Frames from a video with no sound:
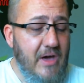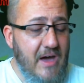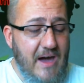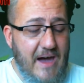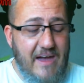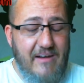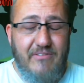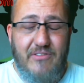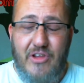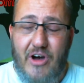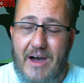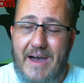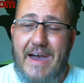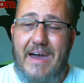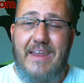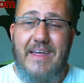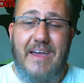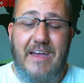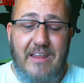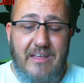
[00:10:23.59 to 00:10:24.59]
I have not
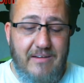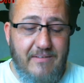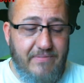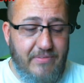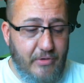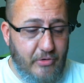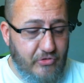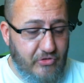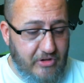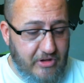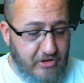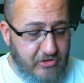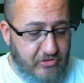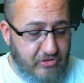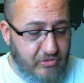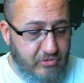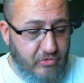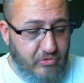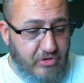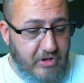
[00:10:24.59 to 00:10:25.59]
had any of those
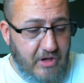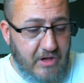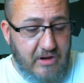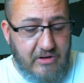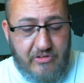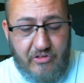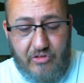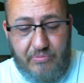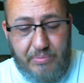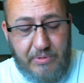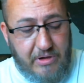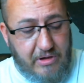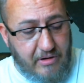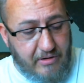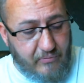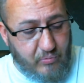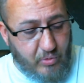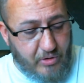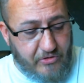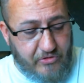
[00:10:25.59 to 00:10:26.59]
issues to speak of
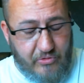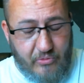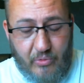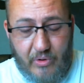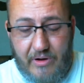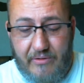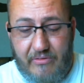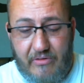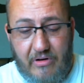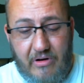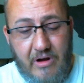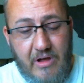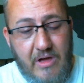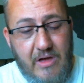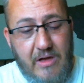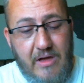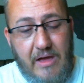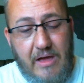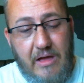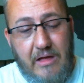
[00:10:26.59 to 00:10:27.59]
whatsoever.
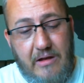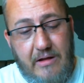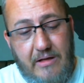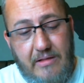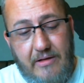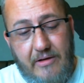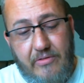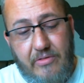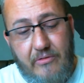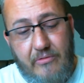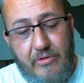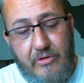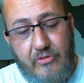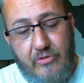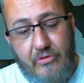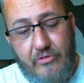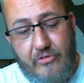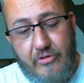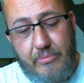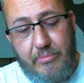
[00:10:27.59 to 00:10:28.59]
And I like the
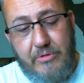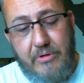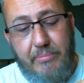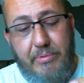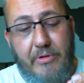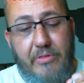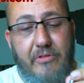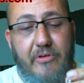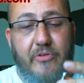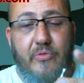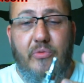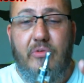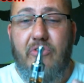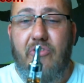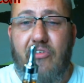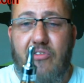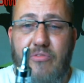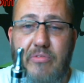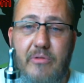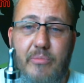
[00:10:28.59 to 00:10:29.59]
original drip tip on this one,
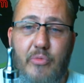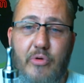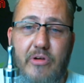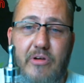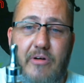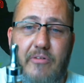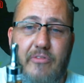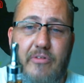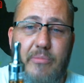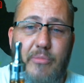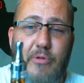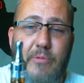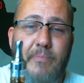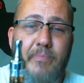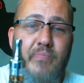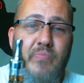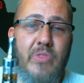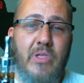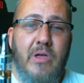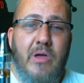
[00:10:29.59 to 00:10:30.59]
just a little more comfortable.
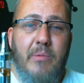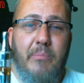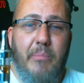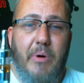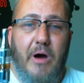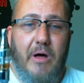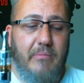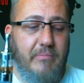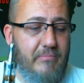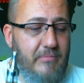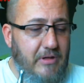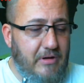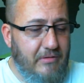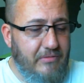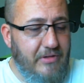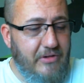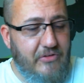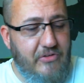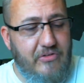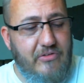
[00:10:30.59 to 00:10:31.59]
But
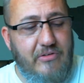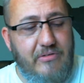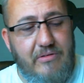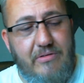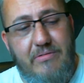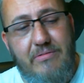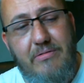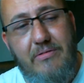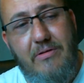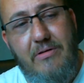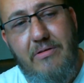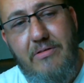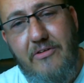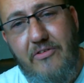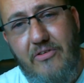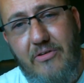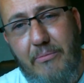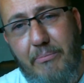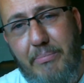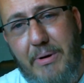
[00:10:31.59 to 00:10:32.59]
this is
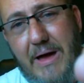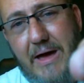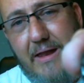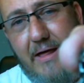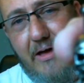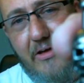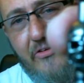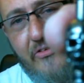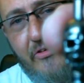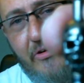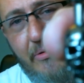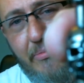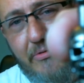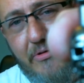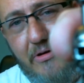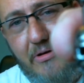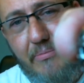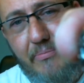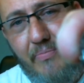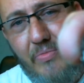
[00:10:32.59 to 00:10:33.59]
a badass drip
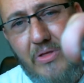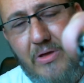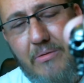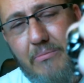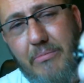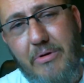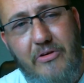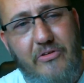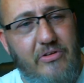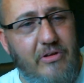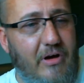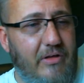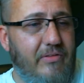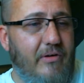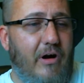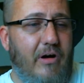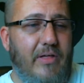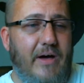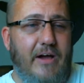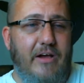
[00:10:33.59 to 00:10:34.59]
tip, but it's not
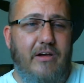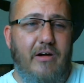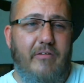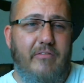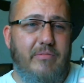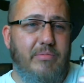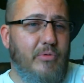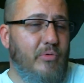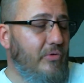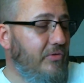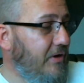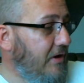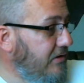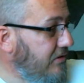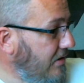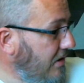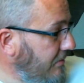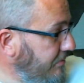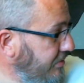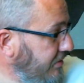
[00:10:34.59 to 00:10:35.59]
all that comfortable with that
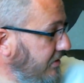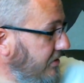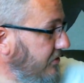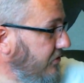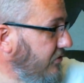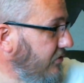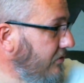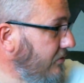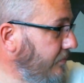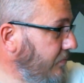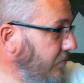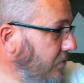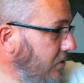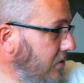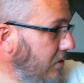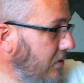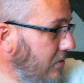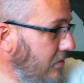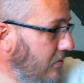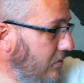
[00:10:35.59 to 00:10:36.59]
top piece. So
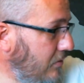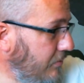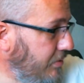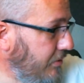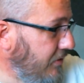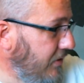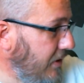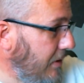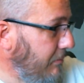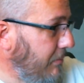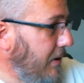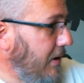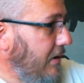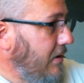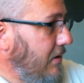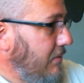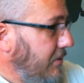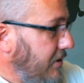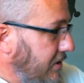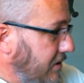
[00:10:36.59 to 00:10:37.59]
we'll put that back
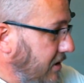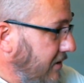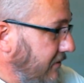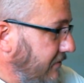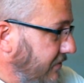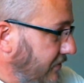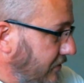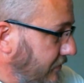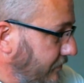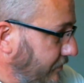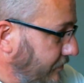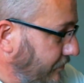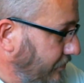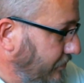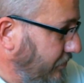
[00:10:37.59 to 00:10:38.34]
on my K-Fun.